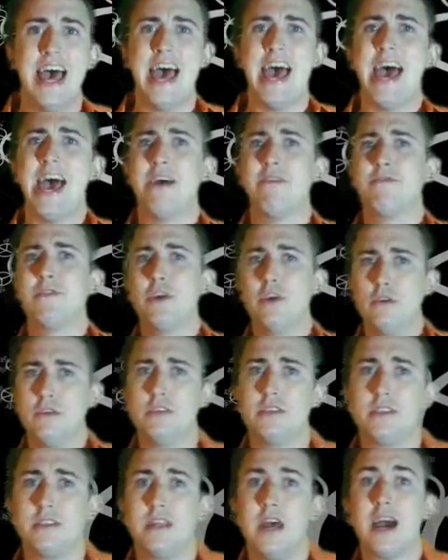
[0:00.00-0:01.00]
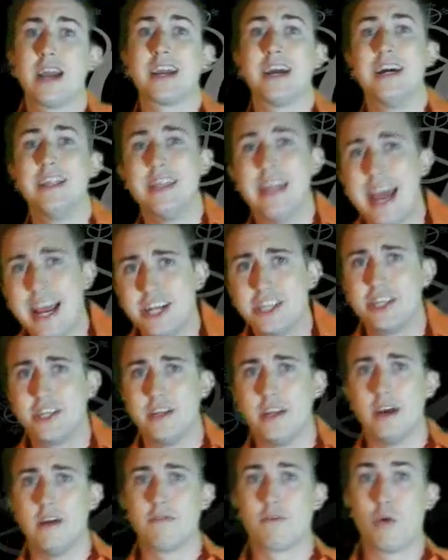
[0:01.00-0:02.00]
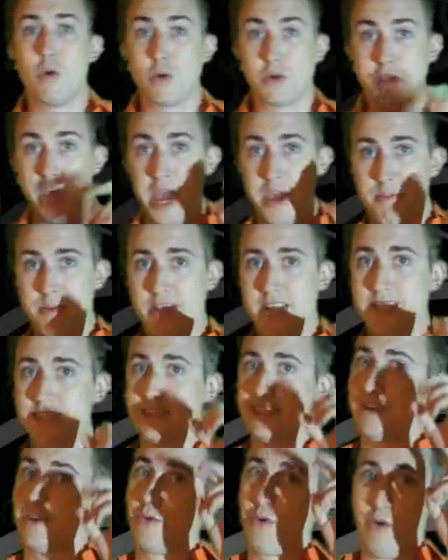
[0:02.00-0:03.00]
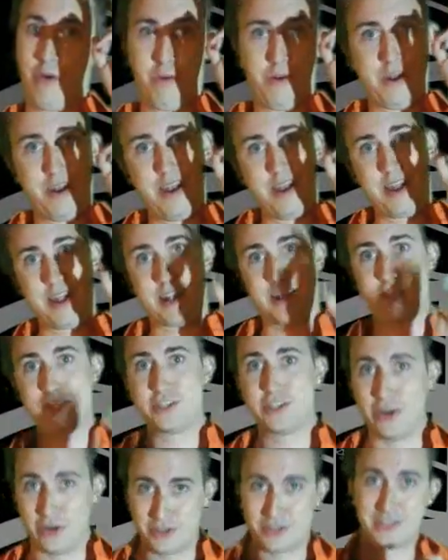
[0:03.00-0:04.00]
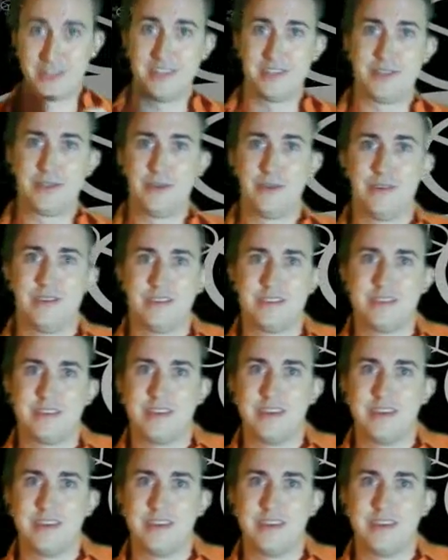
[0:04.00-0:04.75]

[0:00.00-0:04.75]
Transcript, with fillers: have used a collection of, quote, capitalist and, quote, socialist tools.